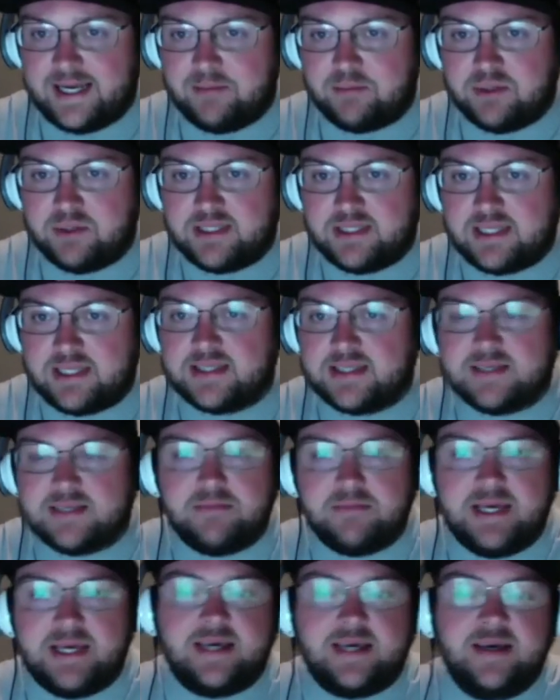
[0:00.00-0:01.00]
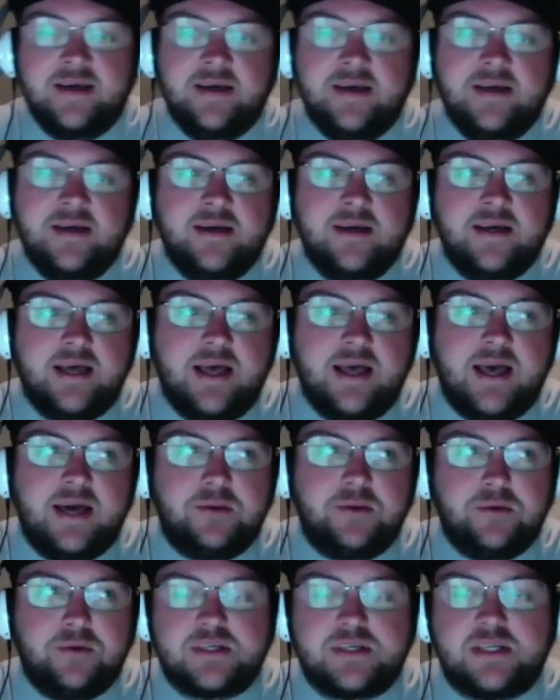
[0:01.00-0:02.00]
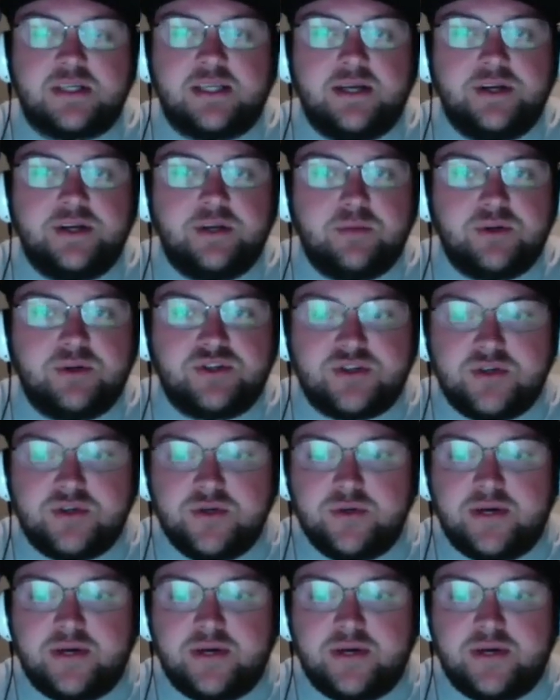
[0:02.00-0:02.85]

but that doesn't make Edwards-Helaire number 2. I